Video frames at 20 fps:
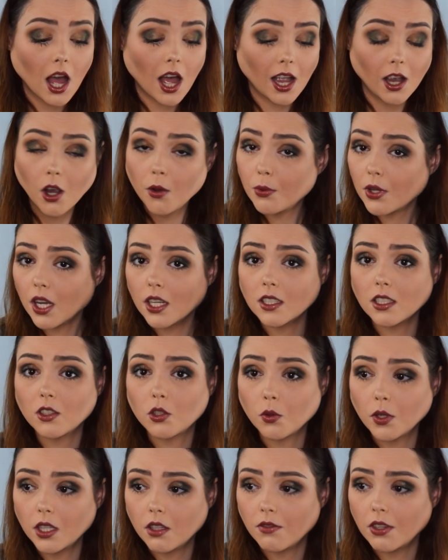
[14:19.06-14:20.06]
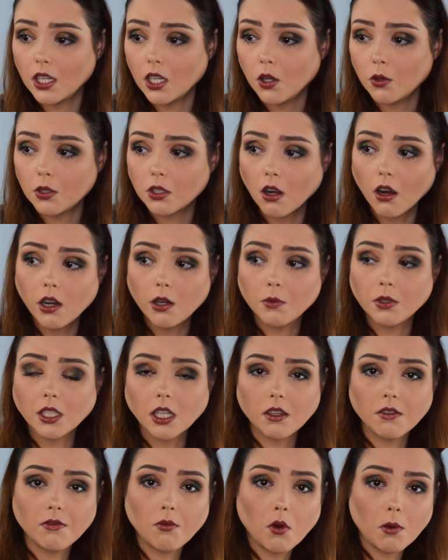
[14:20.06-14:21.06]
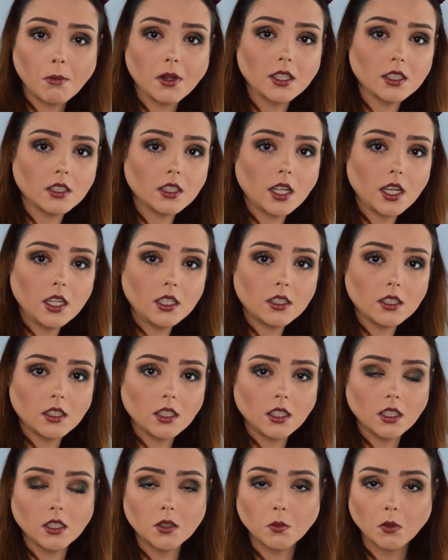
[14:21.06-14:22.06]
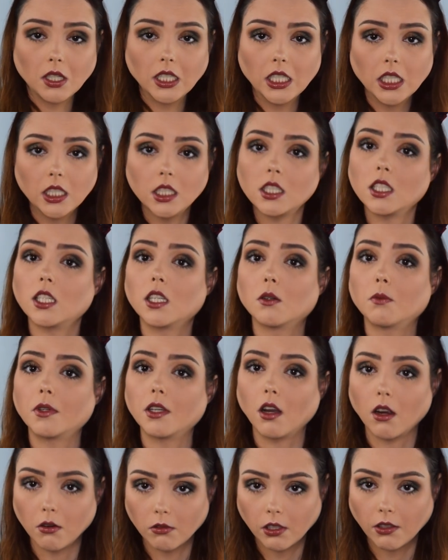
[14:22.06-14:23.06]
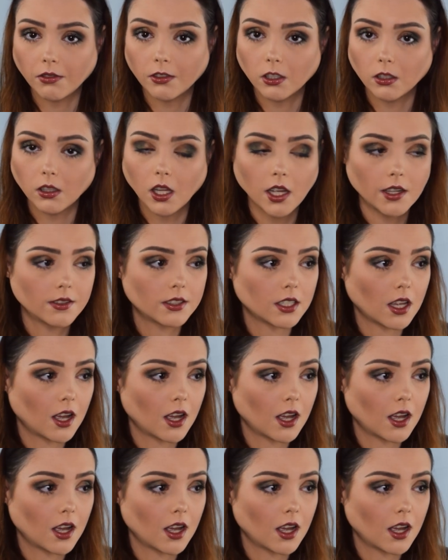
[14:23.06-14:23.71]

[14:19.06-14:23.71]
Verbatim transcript: I hope you guys enjoyed the video. Sorry, it was like four months late. It is what it is. Here we are living our lives.